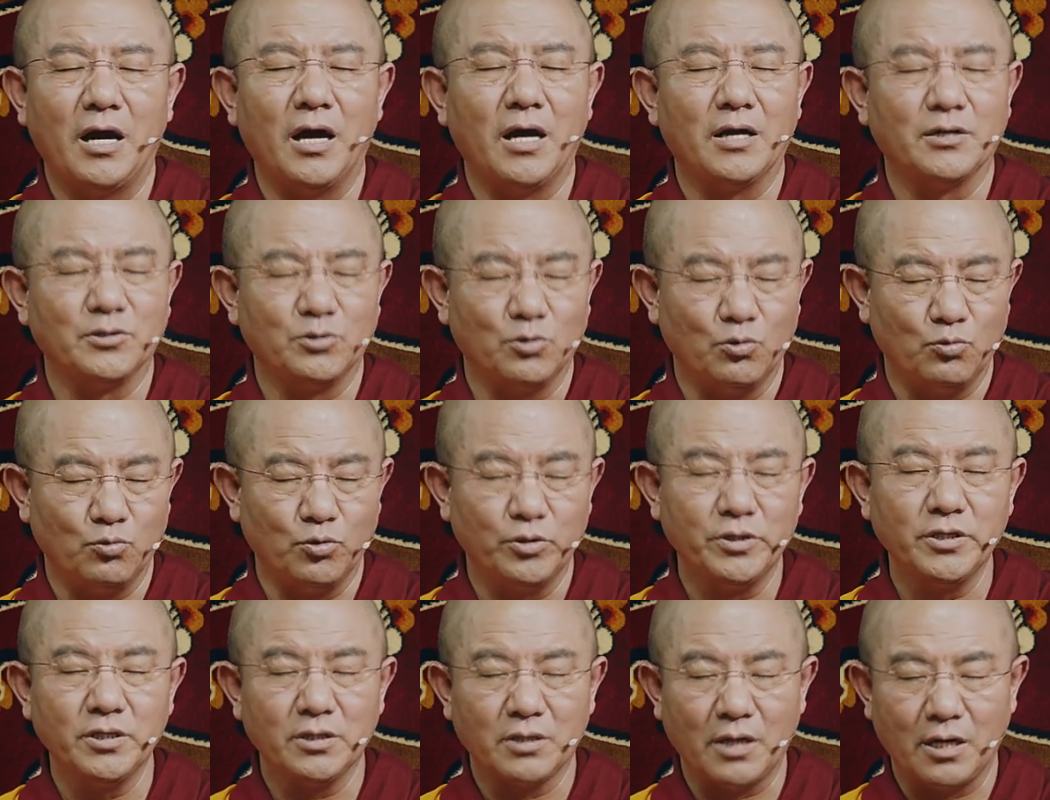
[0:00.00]

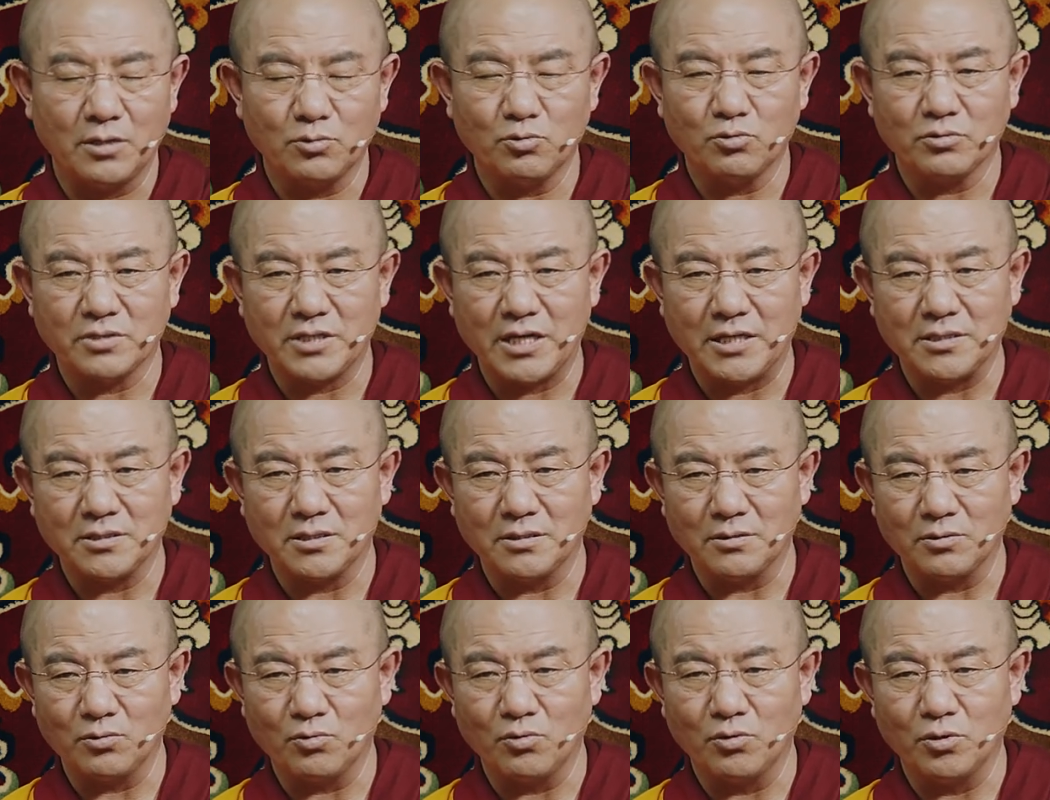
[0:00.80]
cause and
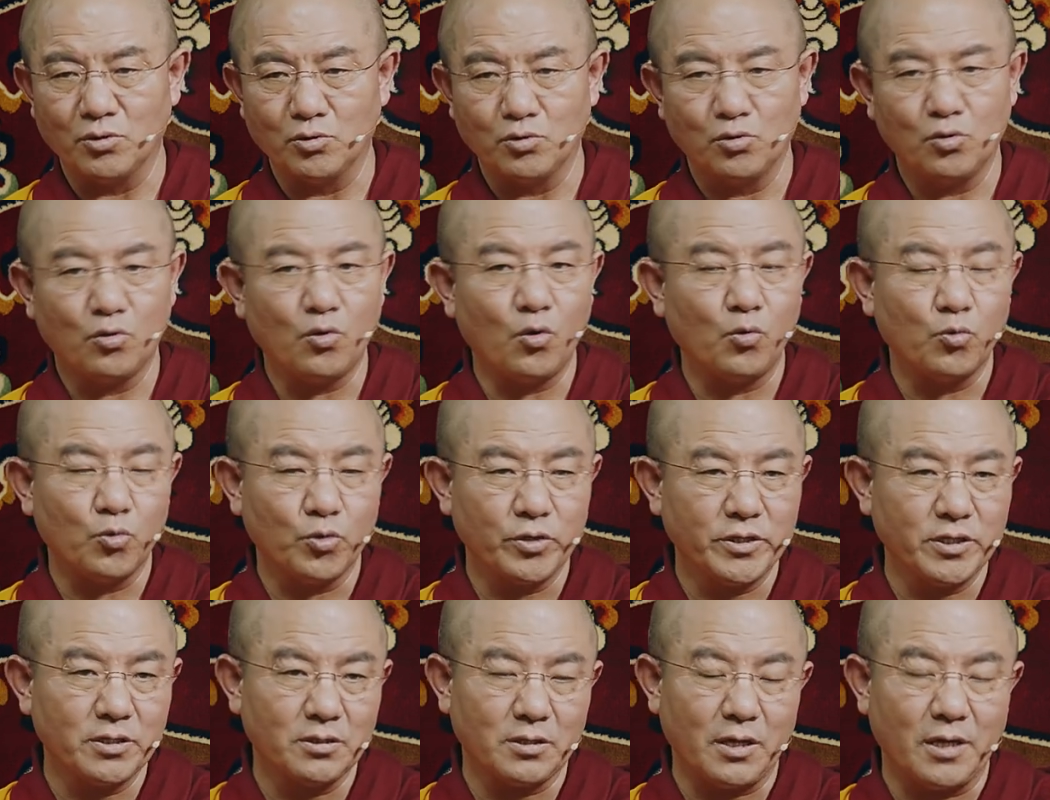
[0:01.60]
no
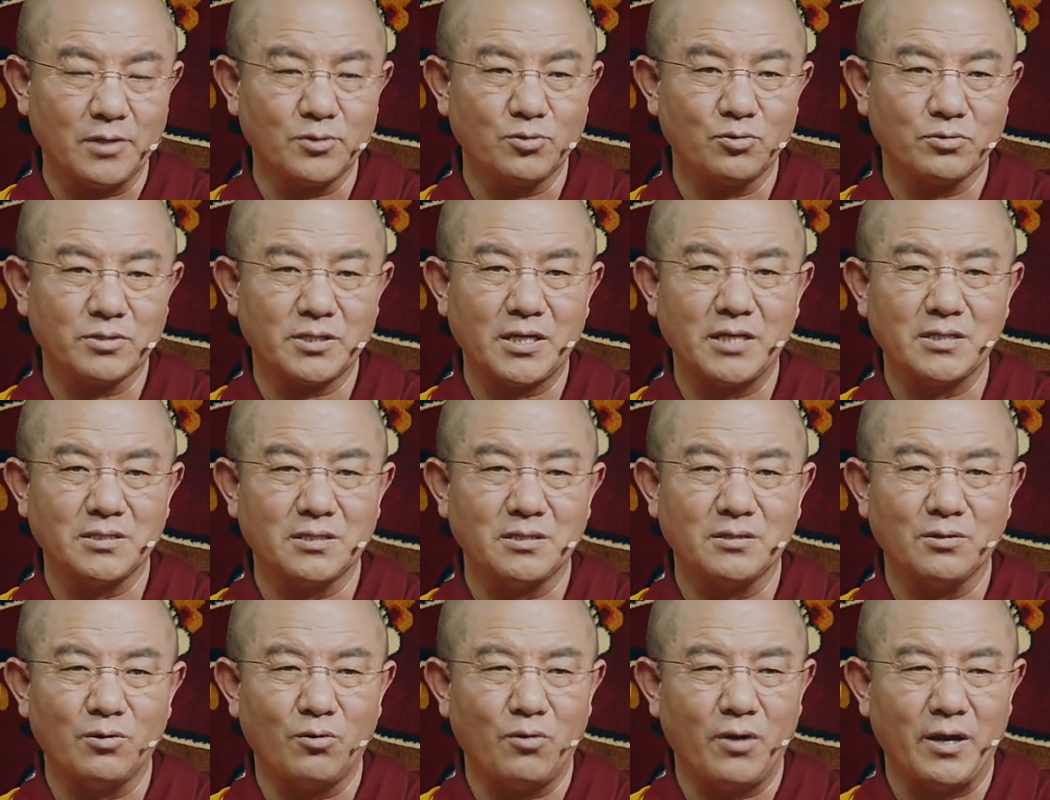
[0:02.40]
condition for
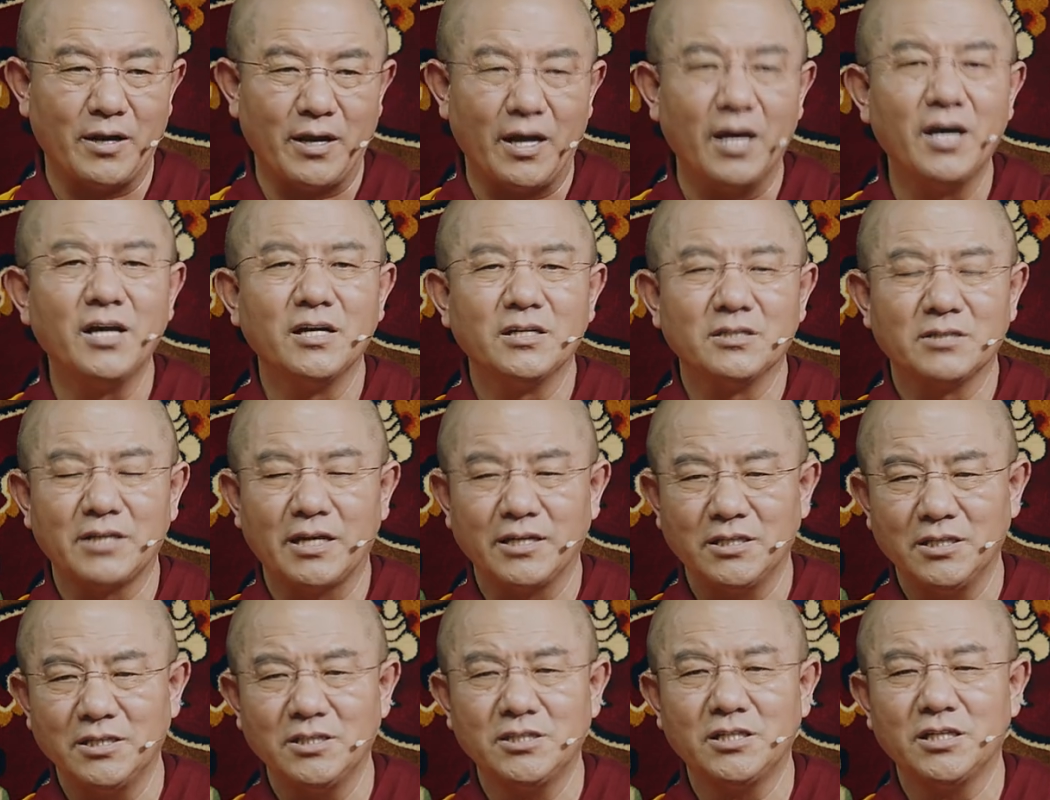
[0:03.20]
Buddhahood
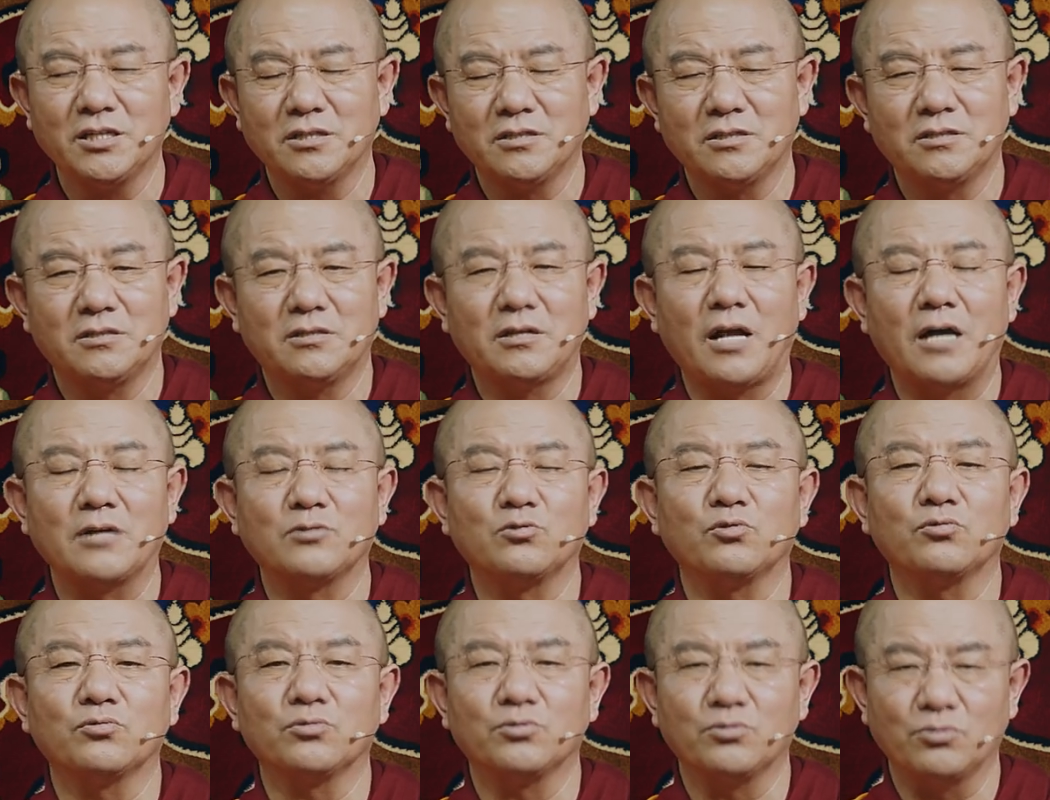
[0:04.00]
to arise,
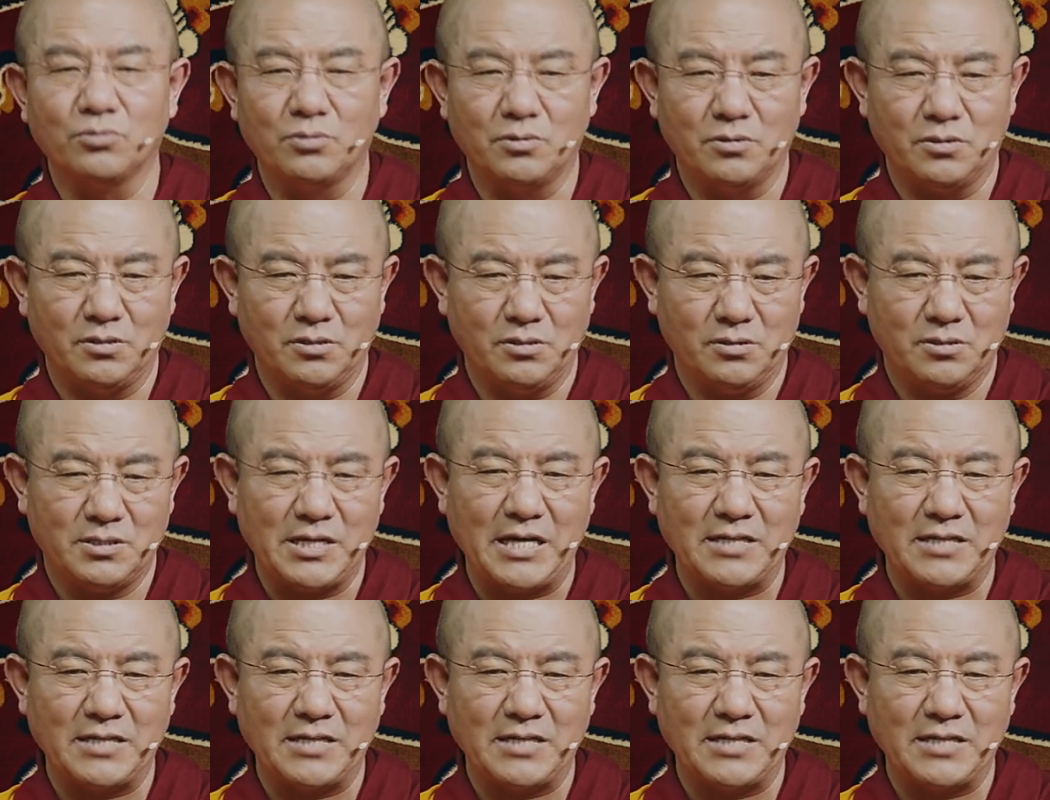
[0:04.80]
and how,